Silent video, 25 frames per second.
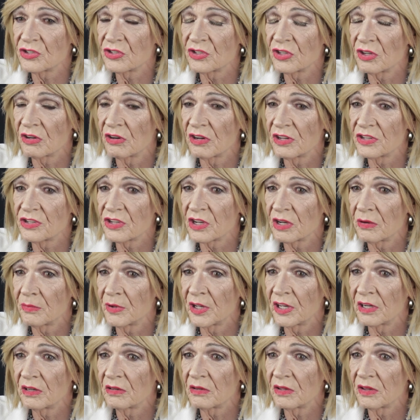started to come
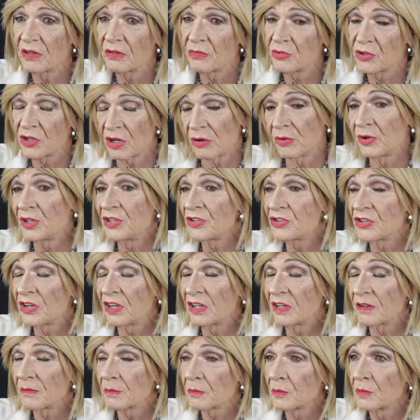out, there was no
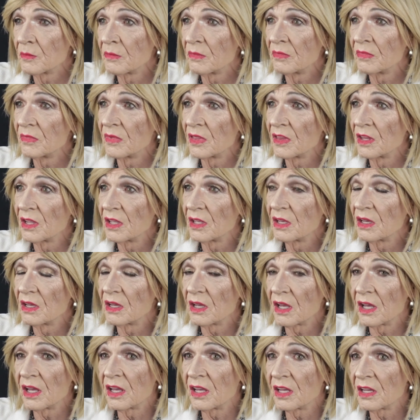internet,
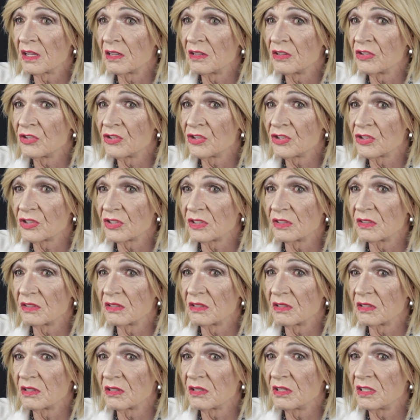and
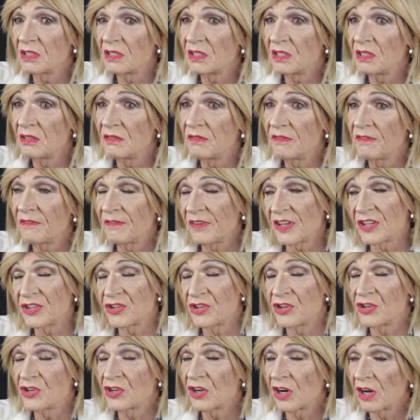the
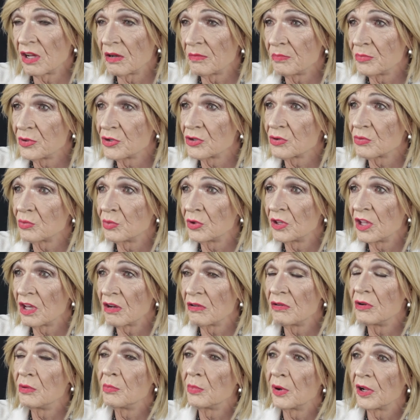fetish clubs were the
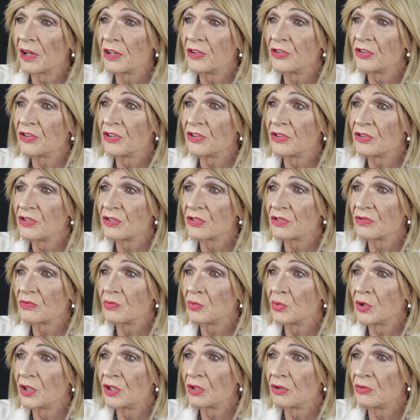only places
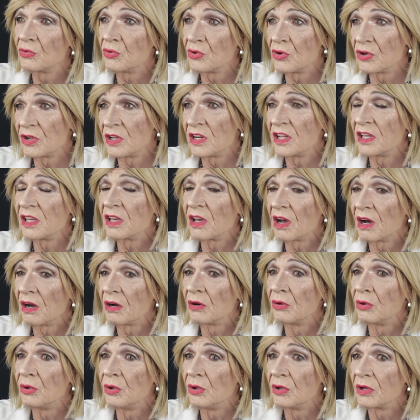we could really
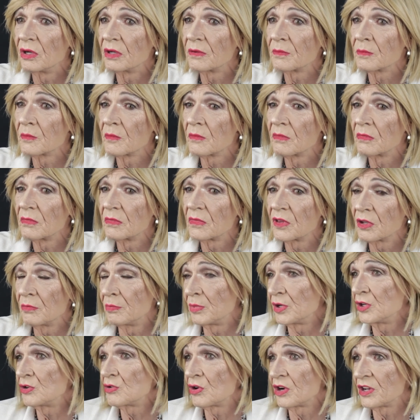go and
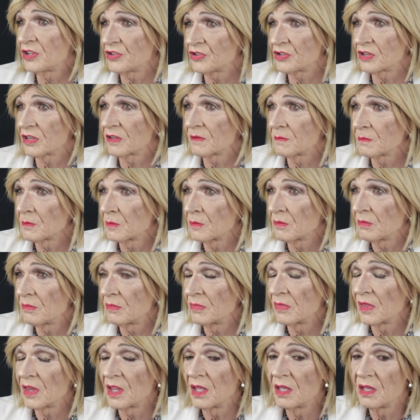be dressed.
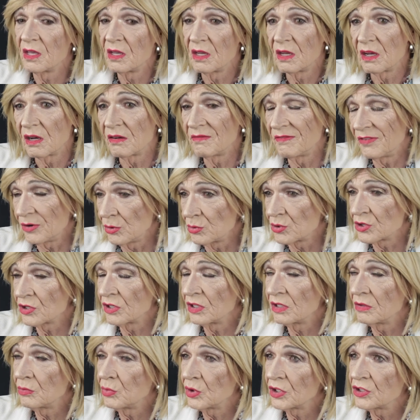
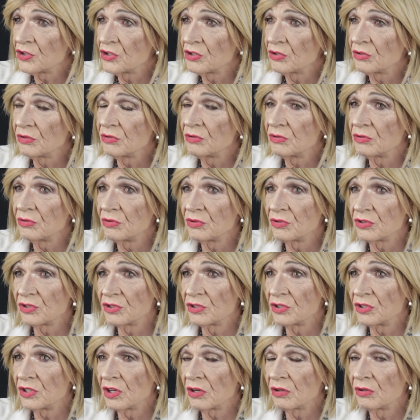Unfortunately, once you
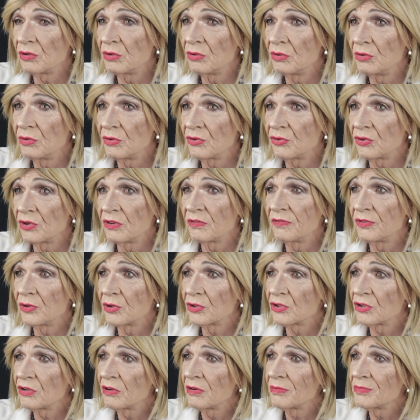go 3 or 4
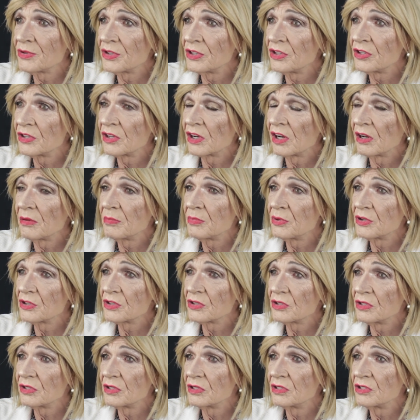times to these
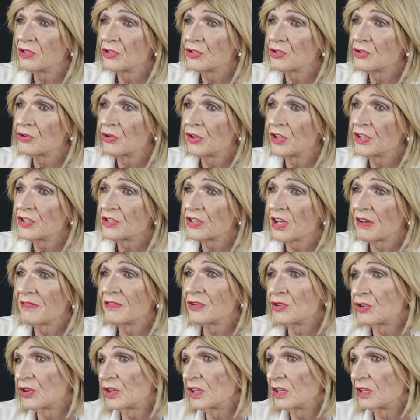clubs, just dressed, have
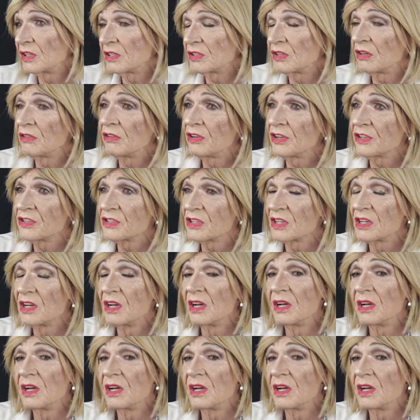a drink, it's nice,